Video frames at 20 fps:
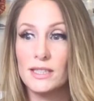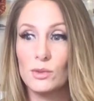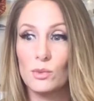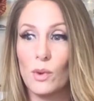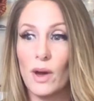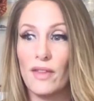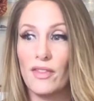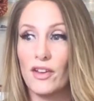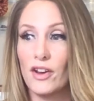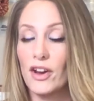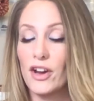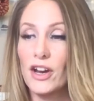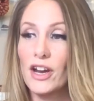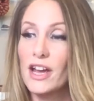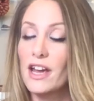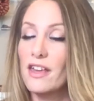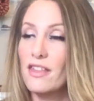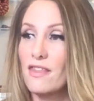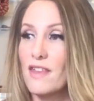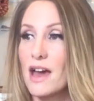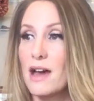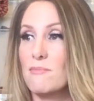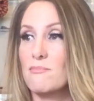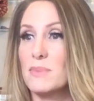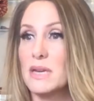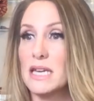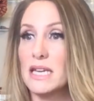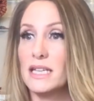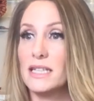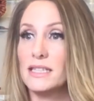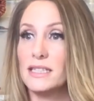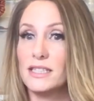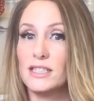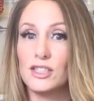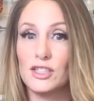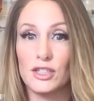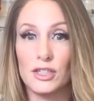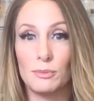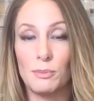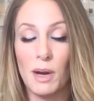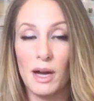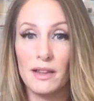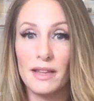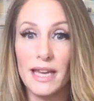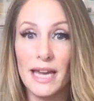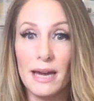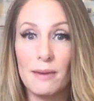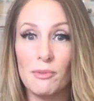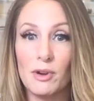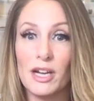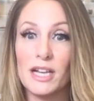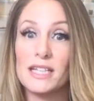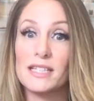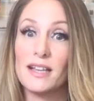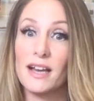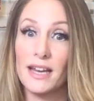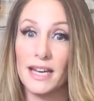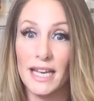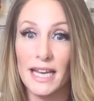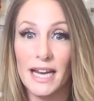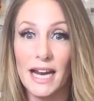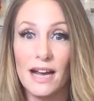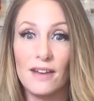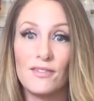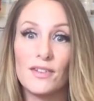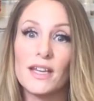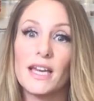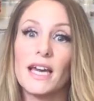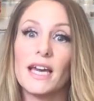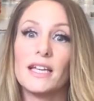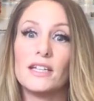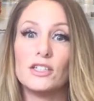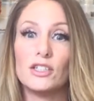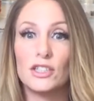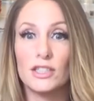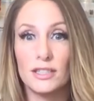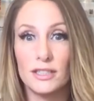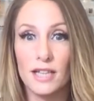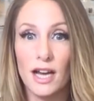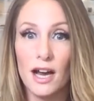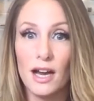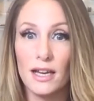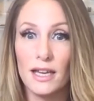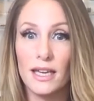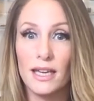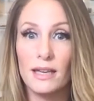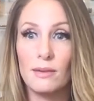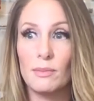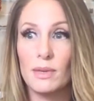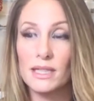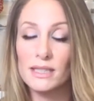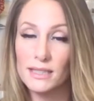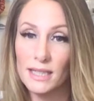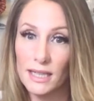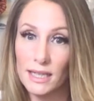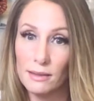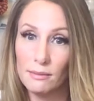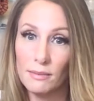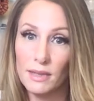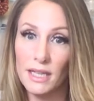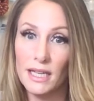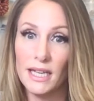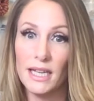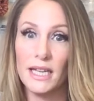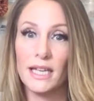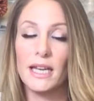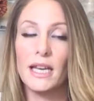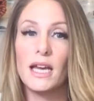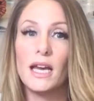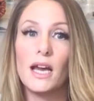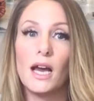whether that means you're polyamorous, on again, off again, you're just talking, but it's not committed,